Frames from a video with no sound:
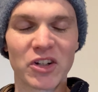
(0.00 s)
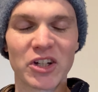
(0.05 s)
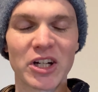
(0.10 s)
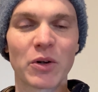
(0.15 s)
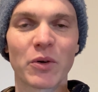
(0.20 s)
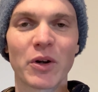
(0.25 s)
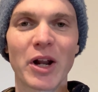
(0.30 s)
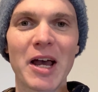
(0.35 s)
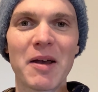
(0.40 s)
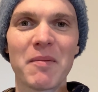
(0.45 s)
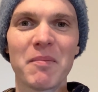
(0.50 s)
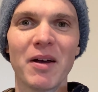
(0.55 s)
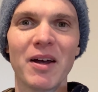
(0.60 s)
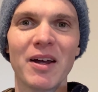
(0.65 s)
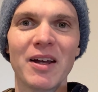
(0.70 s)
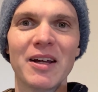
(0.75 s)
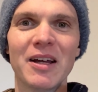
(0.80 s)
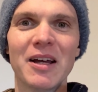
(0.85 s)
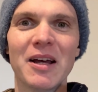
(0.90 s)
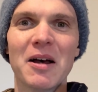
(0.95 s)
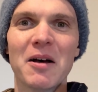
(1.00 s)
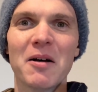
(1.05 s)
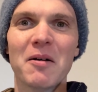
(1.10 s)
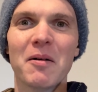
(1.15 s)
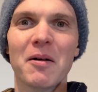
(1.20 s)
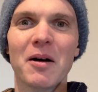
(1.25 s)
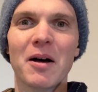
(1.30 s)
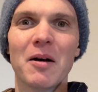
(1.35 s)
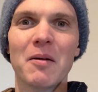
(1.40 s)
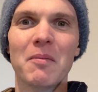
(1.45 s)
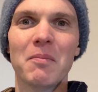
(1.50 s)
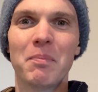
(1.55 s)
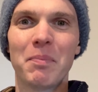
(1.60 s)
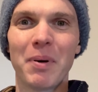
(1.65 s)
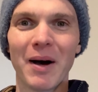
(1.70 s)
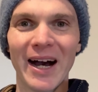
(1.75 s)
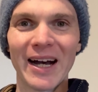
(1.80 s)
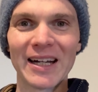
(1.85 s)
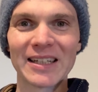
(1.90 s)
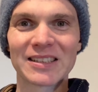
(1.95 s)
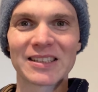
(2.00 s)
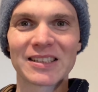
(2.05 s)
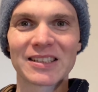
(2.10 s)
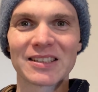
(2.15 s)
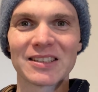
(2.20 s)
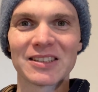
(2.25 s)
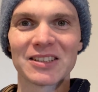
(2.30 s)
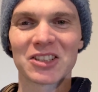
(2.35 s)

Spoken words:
channel name. But,